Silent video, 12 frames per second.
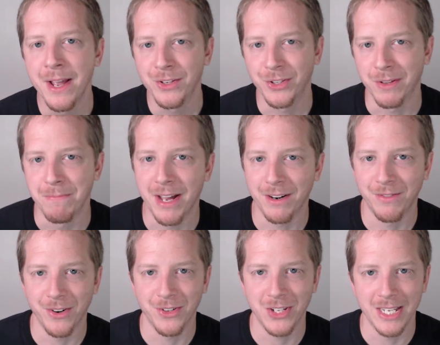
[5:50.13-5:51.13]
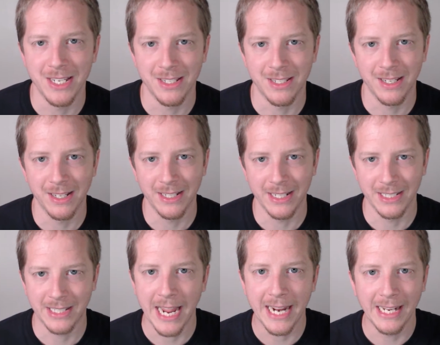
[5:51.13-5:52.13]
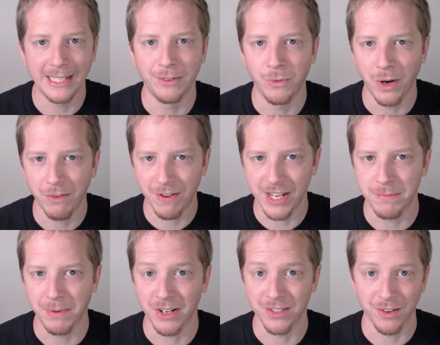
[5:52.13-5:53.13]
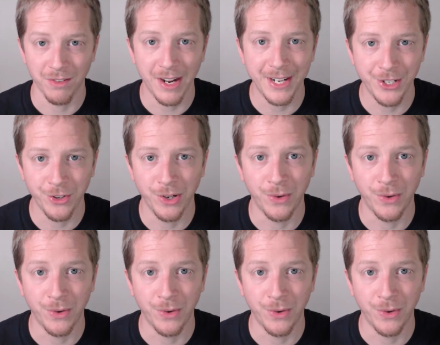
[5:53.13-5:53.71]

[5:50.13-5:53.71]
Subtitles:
so the Metaverse is taking what Facebook is already doing,